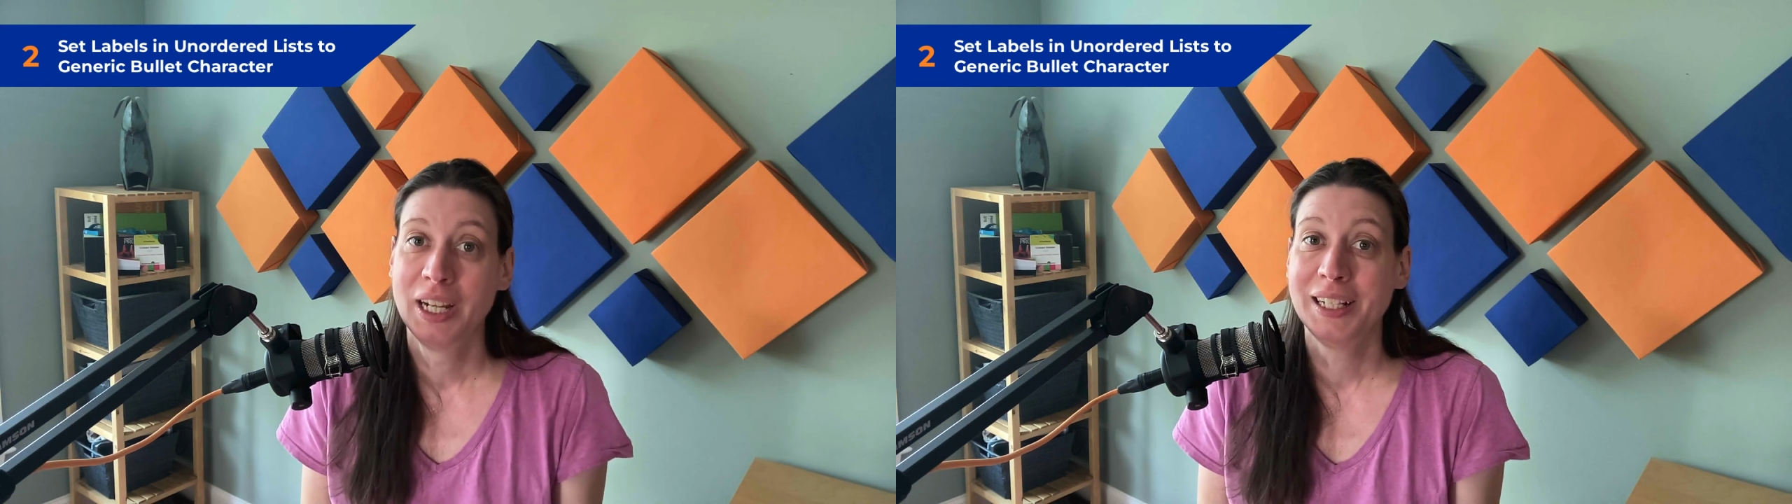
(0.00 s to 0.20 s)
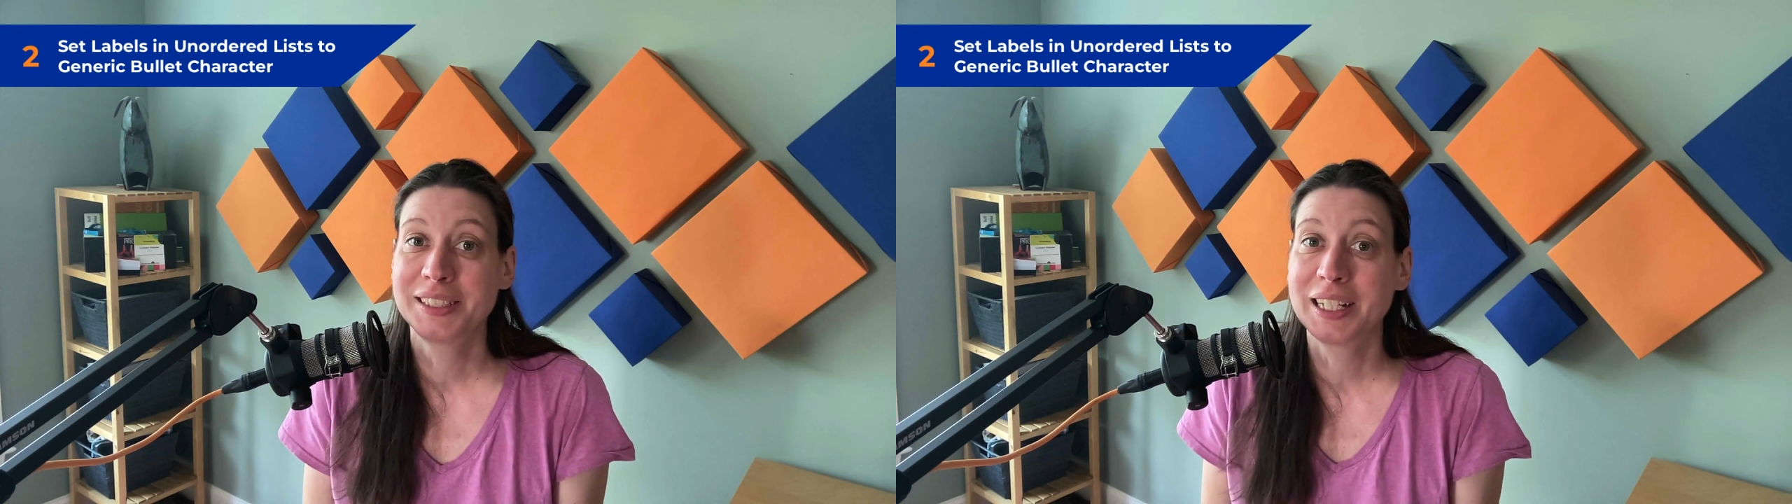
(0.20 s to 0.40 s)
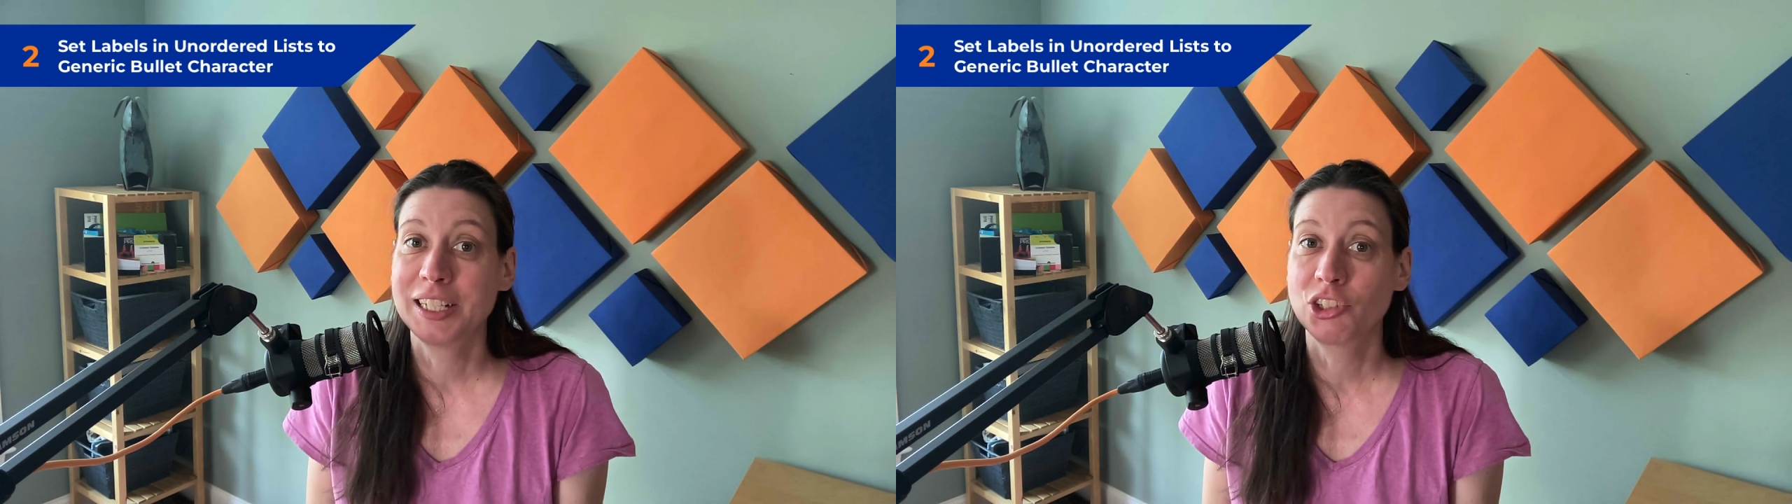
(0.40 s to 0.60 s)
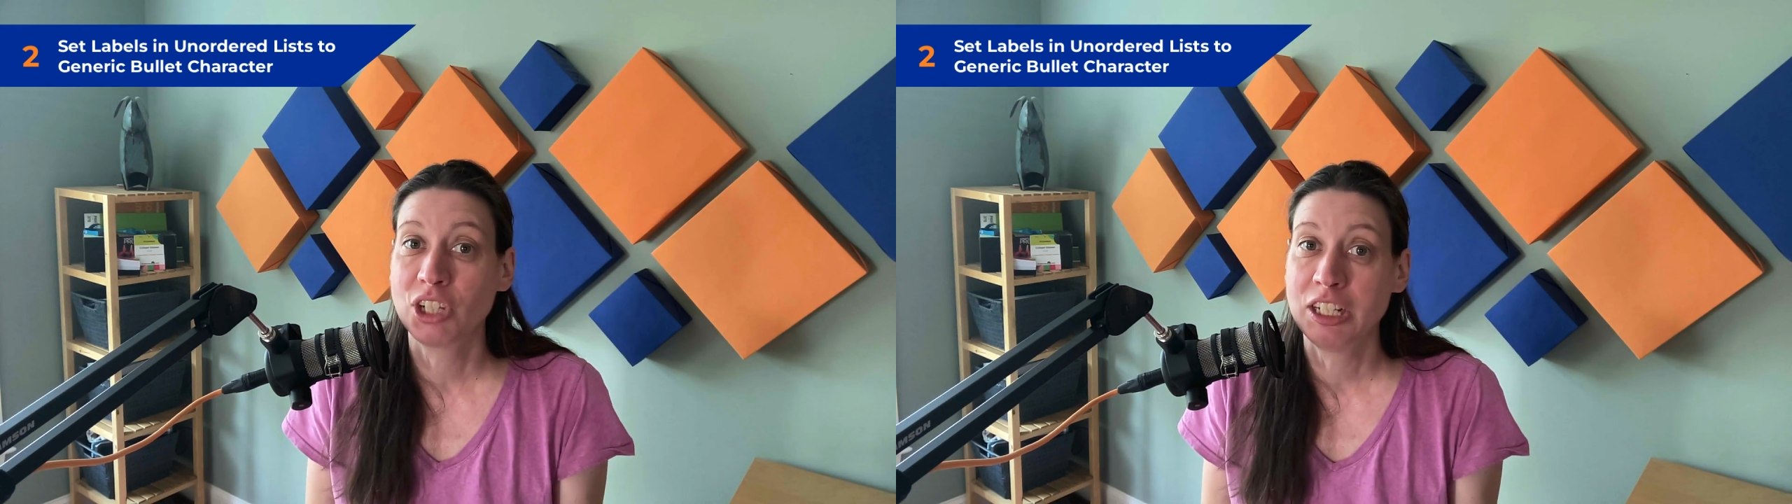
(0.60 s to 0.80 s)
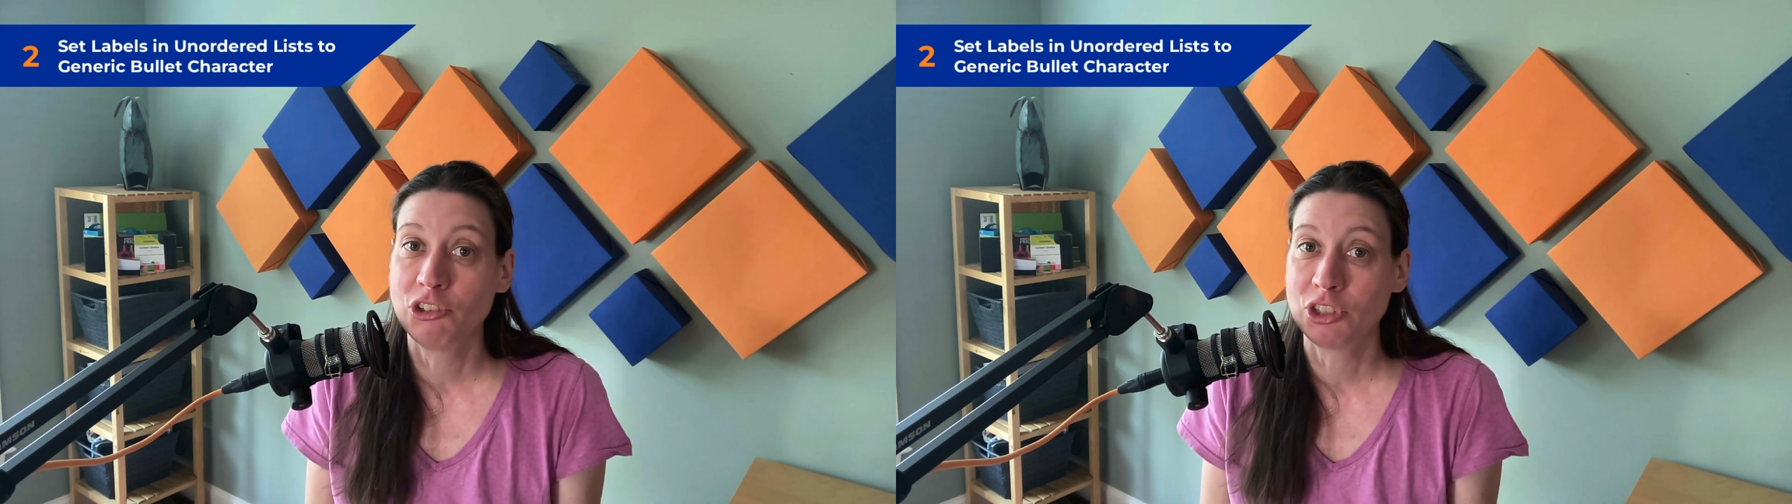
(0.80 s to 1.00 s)
is that it
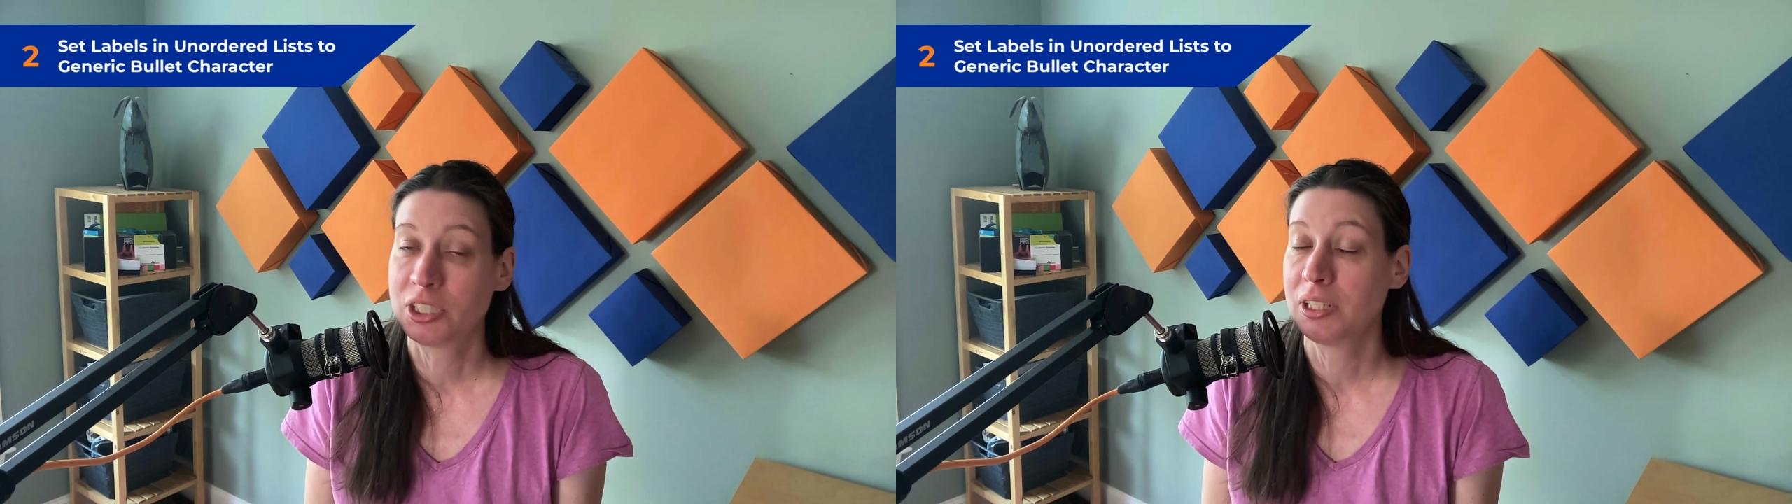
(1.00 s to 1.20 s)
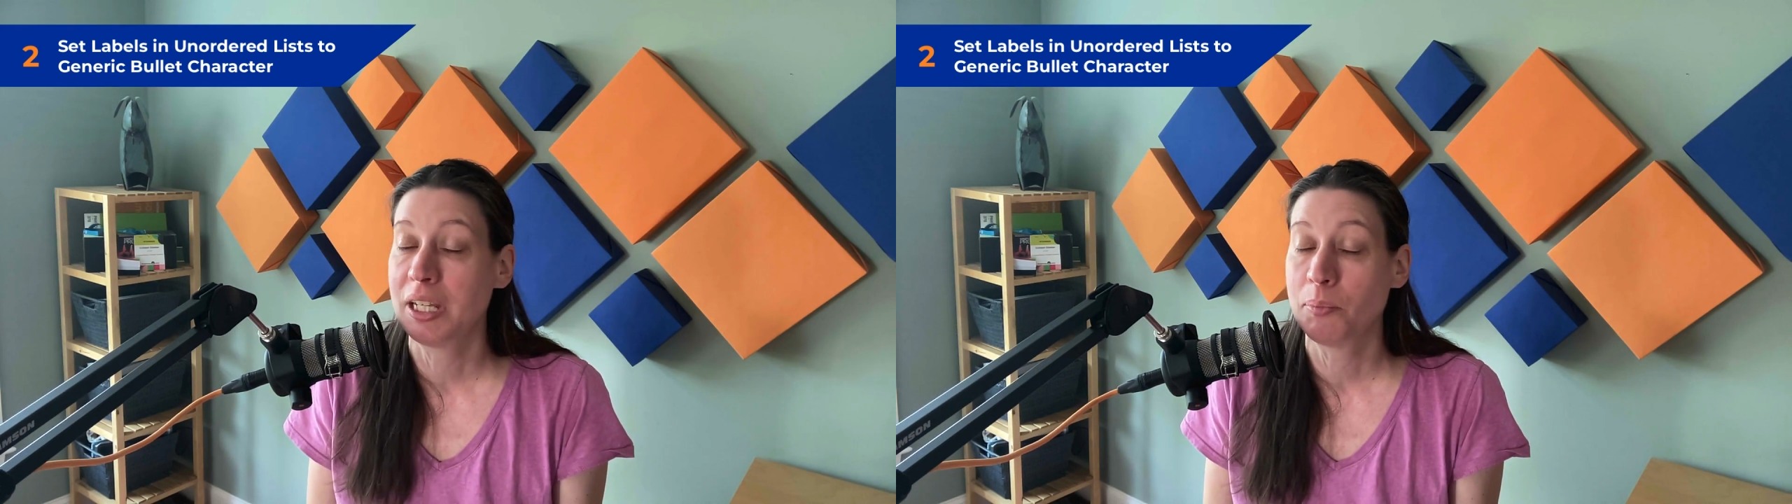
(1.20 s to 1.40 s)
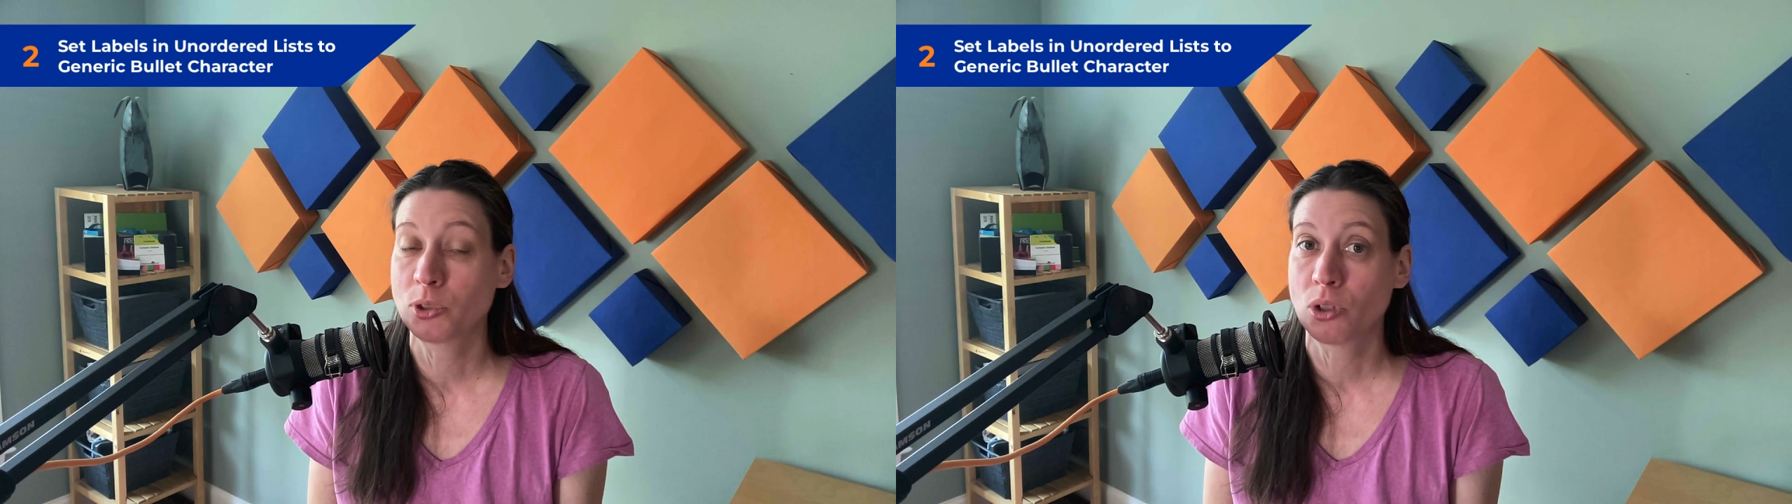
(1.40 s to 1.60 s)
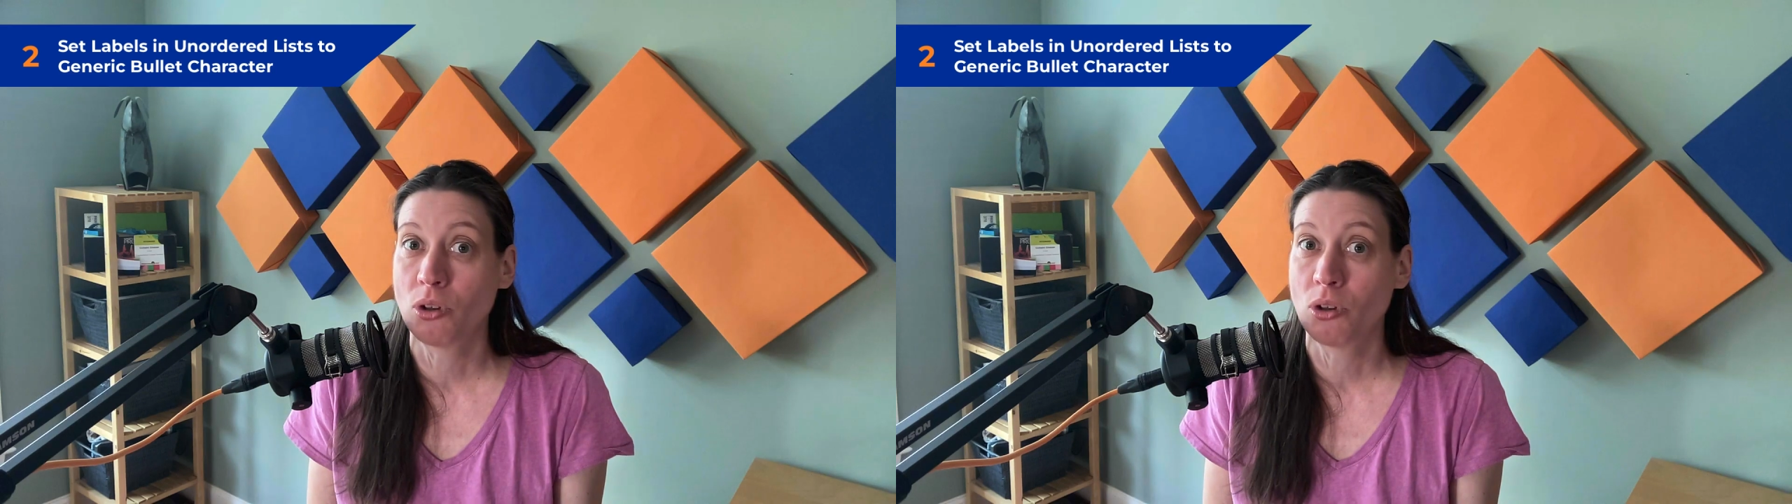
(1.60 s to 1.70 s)
changes the labels on